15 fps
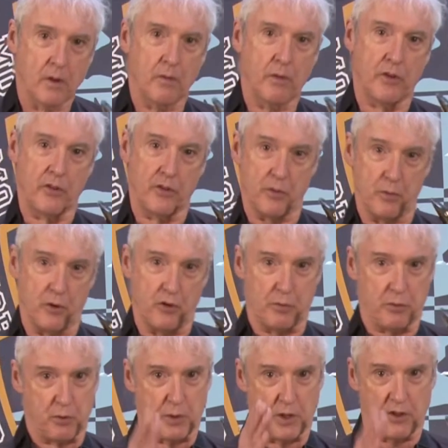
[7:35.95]
which is the music
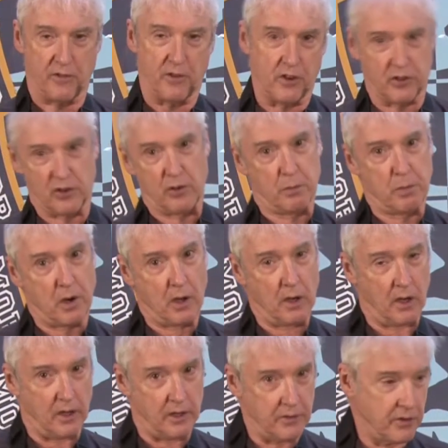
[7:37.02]
between the vertical bar
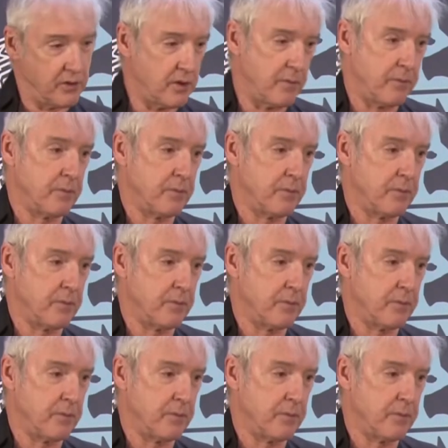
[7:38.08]
lines,